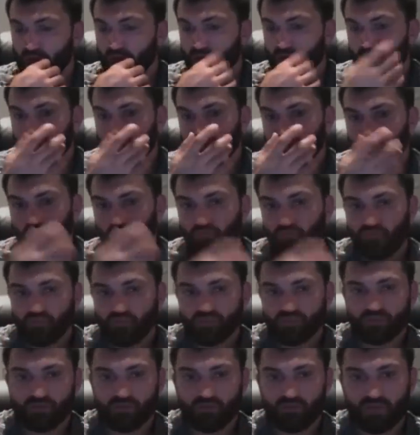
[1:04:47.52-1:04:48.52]
No,
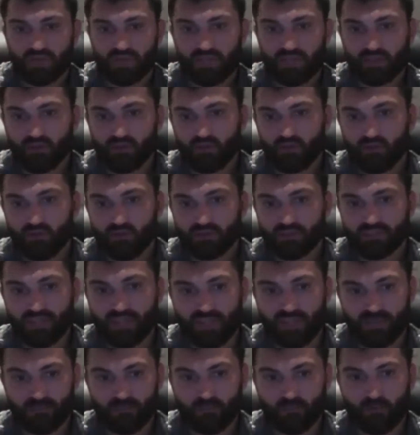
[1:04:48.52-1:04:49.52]
first of all, I know
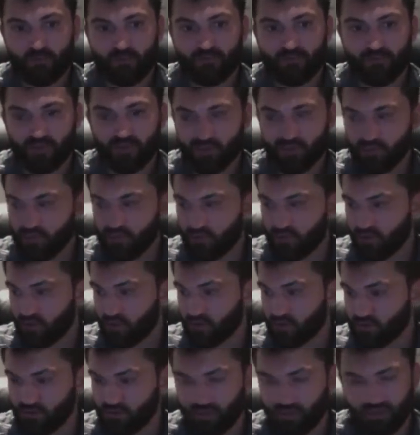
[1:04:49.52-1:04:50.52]
Rashad more
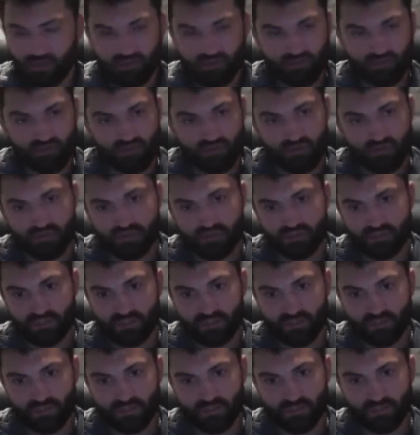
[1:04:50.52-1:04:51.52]
than John Jones,
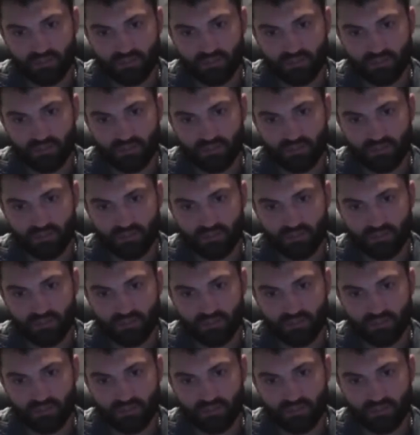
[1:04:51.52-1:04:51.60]
and